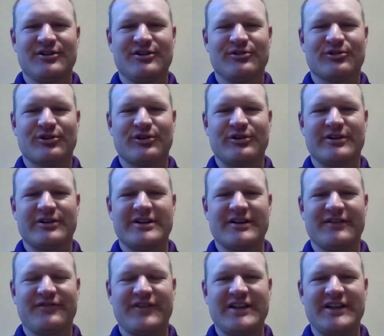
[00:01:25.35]
learn
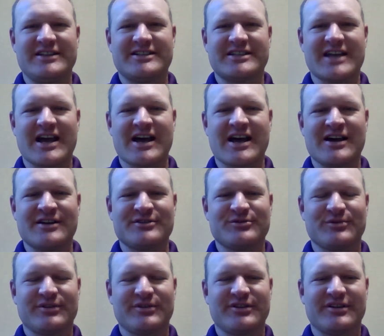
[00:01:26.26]
to feed sows
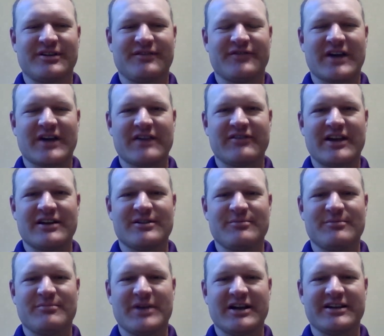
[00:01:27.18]
with a five
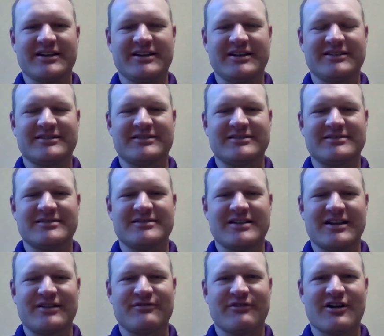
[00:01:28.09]
gallon bucket and,
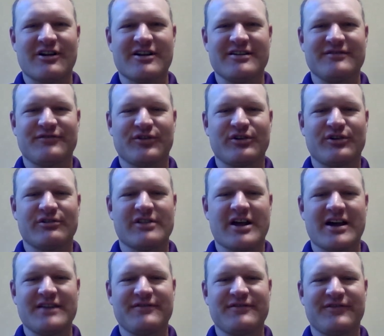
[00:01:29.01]
and run for your
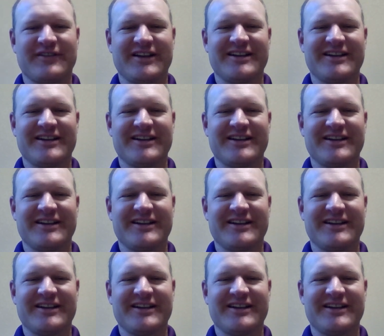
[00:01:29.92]
life